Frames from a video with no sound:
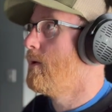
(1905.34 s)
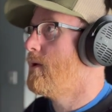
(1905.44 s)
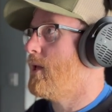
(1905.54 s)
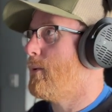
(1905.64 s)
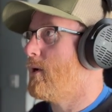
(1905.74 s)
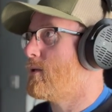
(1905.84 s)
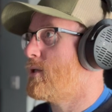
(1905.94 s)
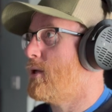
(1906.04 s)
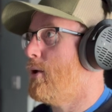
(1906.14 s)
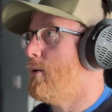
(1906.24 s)
Now we've
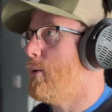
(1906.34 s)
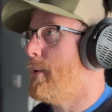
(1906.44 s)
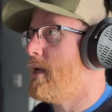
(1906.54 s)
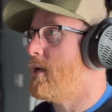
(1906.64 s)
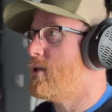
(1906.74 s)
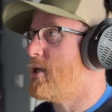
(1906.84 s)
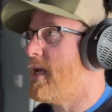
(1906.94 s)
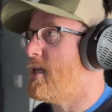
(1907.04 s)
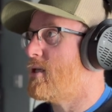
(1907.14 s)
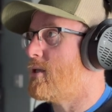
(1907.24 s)
got 2, and we can
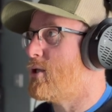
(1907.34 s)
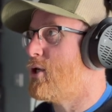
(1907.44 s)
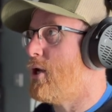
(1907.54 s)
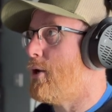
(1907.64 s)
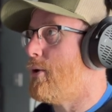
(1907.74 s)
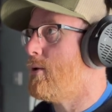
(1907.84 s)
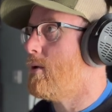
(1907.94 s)
change the tune.